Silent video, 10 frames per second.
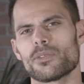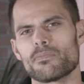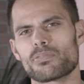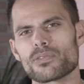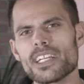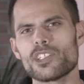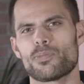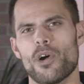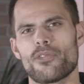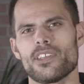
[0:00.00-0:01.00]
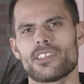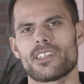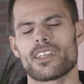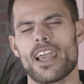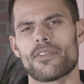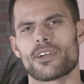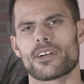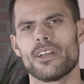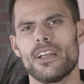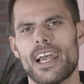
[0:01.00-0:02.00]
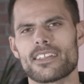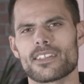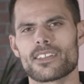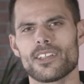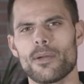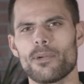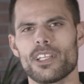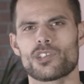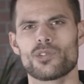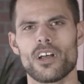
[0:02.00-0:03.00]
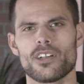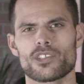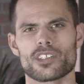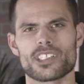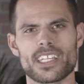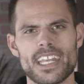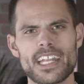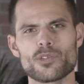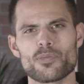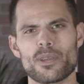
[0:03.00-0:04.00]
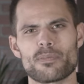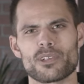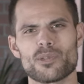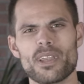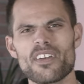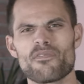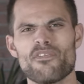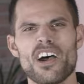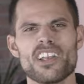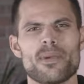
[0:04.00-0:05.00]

to bridge both these together as a celebrity astrologer, to connect with people, to make it fun,